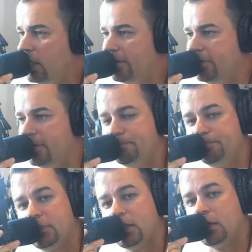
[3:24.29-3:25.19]
I don't know.
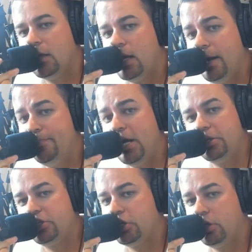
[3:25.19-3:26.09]
I'm
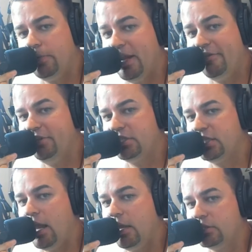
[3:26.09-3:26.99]
not sure it benefits
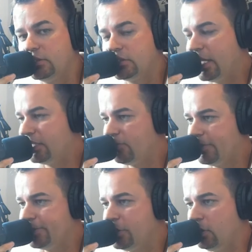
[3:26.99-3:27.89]
the agents, that's
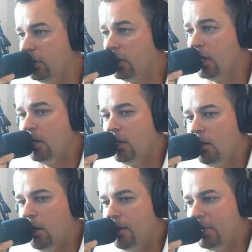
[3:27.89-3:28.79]
for sure.
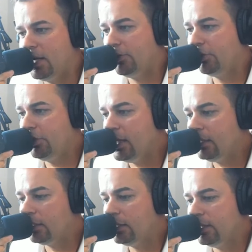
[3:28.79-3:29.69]
Um, and I
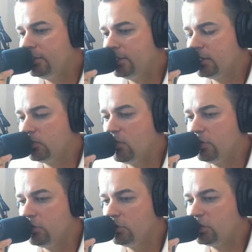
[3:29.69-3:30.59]
think that this is
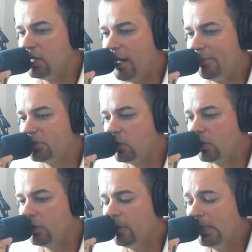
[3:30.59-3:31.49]
one of those times
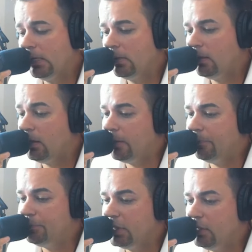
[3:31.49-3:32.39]
where,
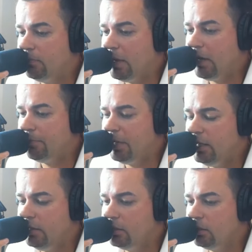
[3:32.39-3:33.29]
um, in my
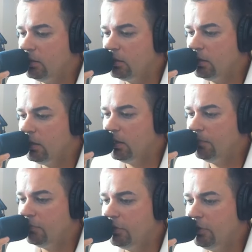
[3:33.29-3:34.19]
opinion,
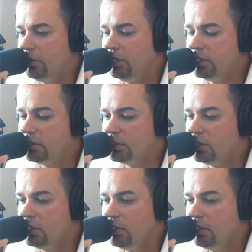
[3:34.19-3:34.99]
um, there is